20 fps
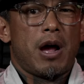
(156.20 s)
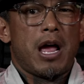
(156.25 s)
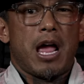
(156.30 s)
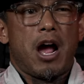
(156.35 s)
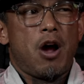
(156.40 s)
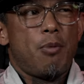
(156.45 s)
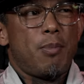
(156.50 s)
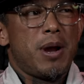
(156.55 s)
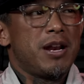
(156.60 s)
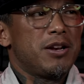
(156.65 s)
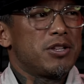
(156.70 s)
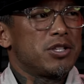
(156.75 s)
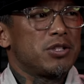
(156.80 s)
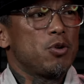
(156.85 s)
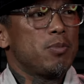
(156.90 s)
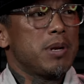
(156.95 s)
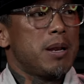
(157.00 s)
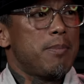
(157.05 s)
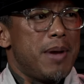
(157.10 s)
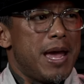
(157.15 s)
How am I in
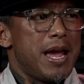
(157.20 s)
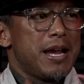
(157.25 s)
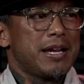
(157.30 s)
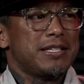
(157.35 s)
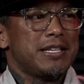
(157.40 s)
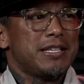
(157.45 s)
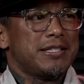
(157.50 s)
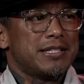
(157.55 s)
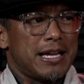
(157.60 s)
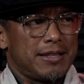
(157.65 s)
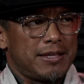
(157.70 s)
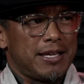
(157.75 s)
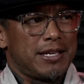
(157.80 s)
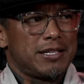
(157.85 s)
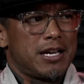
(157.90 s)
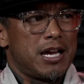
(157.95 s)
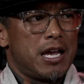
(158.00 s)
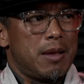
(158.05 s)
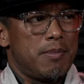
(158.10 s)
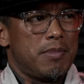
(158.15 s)
so many magazines at that
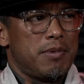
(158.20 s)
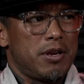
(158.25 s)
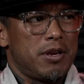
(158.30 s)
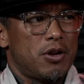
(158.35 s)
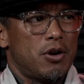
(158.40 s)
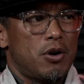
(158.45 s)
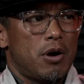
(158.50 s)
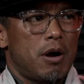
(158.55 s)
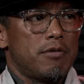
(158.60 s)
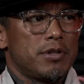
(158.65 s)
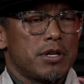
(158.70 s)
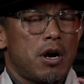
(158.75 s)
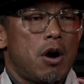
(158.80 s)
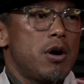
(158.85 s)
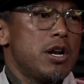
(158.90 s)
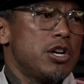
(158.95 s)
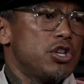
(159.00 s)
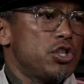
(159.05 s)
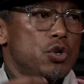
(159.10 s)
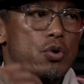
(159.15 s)
time? You know, I was
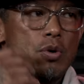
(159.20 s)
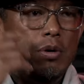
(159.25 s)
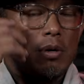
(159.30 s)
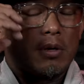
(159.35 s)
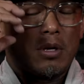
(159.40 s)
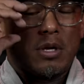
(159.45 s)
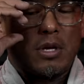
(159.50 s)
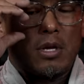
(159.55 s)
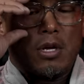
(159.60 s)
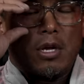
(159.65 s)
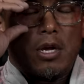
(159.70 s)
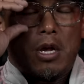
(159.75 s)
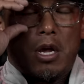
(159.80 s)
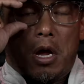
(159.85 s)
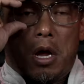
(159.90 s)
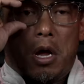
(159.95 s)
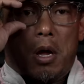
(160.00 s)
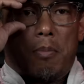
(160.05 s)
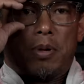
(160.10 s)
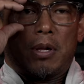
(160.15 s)
already shooting
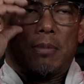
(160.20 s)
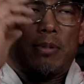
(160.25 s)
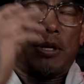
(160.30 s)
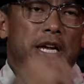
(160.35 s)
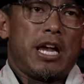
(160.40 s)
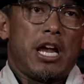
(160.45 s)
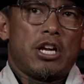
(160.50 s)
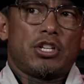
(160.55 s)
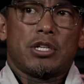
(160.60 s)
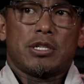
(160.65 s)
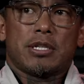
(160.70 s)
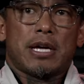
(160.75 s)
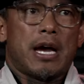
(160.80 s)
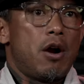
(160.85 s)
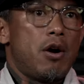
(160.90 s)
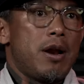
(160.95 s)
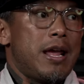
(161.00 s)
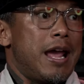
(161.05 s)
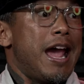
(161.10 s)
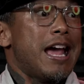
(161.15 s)
publications. I
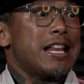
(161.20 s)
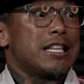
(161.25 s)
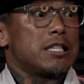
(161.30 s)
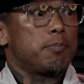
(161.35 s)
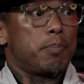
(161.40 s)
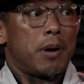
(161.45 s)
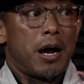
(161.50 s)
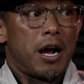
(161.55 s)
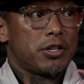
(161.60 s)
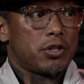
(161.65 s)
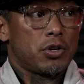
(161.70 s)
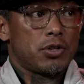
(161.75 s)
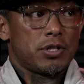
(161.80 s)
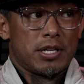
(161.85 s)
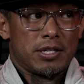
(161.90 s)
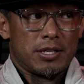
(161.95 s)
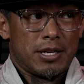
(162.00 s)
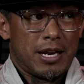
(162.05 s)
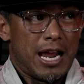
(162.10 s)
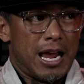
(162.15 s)
already had sponsors
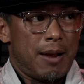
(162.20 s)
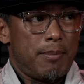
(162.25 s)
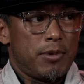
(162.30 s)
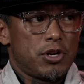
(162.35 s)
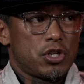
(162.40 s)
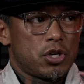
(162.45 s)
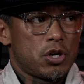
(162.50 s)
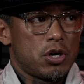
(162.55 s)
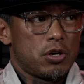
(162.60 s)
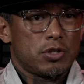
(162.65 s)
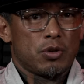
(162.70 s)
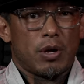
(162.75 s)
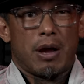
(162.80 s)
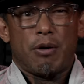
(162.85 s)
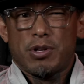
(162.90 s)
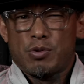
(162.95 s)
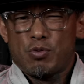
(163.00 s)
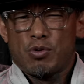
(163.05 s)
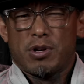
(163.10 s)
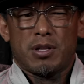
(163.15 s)
as an amateur, so I
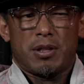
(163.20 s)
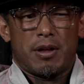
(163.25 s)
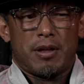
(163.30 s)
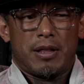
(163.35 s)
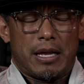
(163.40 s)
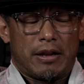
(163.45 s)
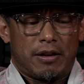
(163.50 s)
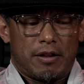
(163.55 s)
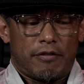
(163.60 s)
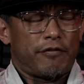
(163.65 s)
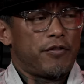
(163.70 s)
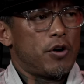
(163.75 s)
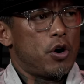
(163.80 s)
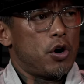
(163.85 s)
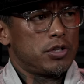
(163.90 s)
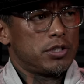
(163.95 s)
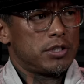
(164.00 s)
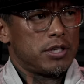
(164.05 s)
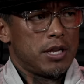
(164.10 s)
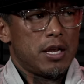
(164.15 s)
was one of the
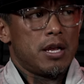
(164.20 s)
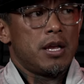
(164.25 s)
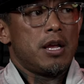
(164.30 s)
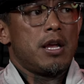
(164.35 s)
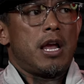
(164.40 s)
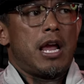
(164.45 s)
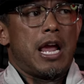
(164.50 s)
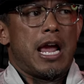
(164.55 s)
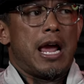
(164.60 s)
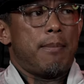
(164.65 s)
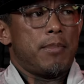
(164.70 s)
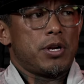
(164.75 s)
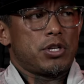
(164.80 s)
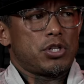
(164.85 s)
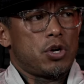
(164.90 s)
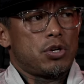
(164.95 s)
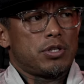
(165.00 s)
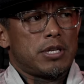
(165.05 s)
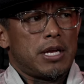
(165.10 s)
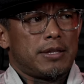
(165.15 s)
first
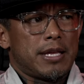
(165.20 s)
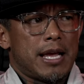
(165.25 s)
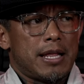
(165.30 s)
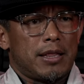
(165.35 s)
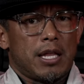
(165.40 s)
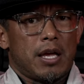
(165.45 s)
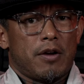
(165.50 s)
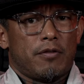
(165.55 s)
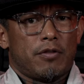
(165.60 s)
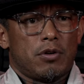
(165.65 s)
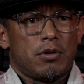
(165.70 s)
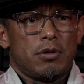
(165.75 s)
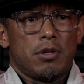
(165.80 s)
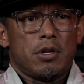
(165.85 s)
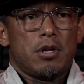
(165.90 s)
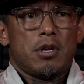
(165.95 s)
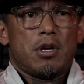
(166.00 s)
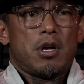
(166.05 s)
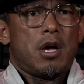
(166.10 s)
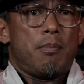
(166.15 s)
amateurs at that level,
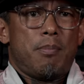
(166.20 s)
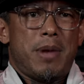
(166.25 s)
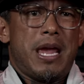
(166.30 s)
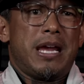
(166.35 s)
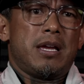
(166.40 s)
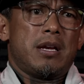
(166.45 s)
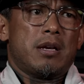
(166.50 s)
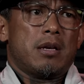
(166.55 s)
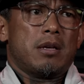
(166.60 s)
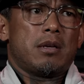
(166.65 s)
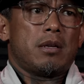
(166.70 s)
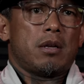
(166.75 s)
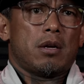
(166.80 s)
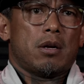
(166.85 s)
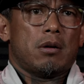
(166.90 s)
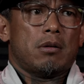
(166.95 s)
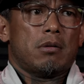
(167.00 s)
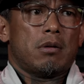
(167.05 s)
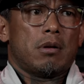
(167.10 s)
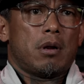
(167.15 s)
making, you
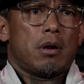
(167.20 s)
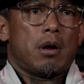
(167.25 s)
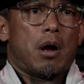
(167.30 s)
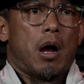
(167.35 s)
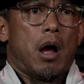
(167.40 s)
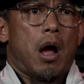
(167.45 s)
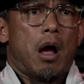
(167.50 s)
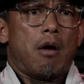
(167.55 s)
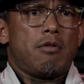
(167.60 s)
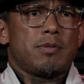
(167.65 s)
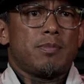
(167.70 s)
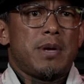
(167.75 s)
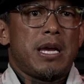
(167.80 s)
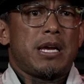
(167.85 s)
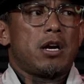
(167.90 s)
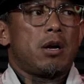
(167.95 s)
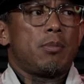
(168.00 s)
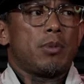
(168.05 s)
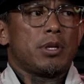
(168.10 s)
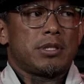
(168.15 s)
know, I was
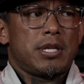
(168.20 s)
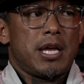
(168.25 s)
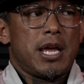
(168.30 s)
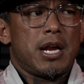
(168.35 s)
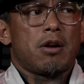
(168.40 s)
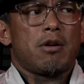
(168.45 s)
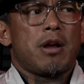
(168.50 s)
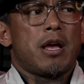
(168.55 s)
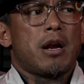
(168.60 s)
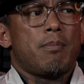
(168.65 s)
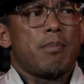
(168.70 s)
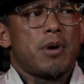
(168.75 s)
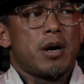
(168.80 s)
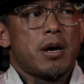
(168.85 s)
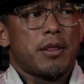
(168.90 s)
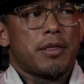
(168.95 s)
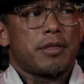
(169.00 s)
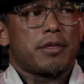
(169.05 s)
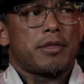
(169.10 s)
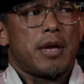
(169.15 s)
making almost 10 grand a
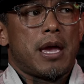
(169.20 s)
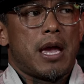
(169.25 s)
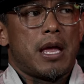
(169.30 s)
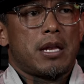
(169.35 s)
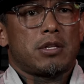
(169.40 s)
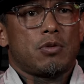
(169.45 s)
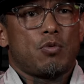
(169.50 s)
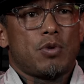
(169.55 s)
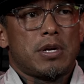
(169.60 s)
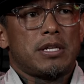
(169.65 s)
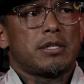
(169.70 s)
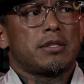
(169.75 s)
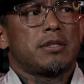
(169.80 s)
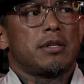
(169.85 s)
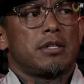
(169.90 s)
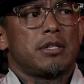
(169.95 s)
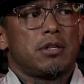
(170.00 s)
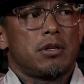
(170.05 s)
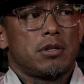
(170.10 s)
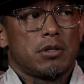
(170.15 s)
month at
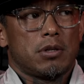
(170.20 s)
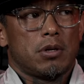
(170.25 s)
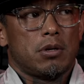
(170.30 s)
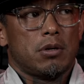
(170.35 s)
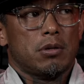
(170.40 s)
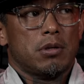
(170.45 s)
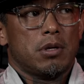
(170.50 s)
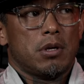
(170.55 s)
26 years old.